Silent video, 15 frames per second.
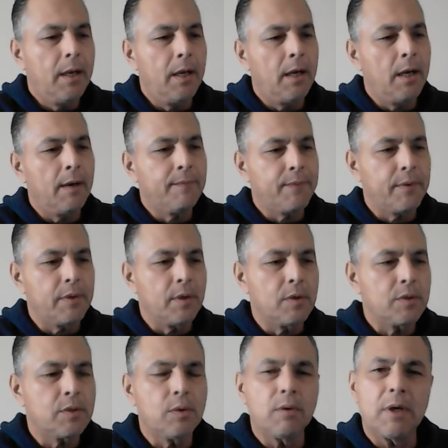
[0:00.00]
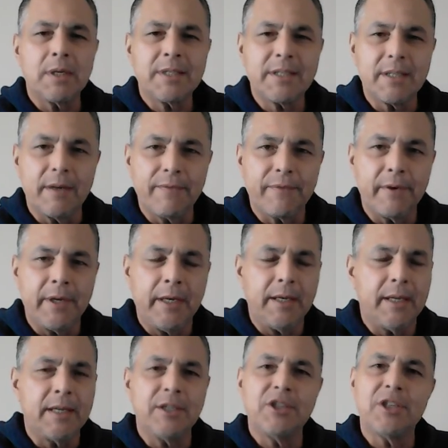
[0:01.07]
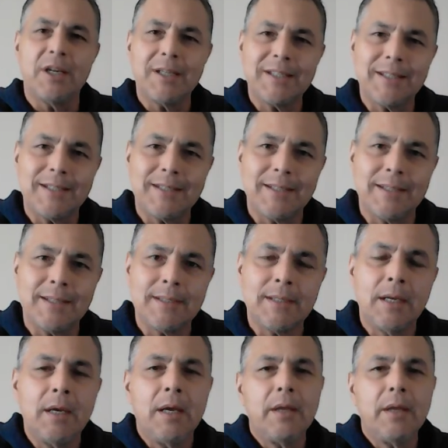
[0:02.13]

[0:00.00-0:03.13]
uh, for those who are suffering injustices,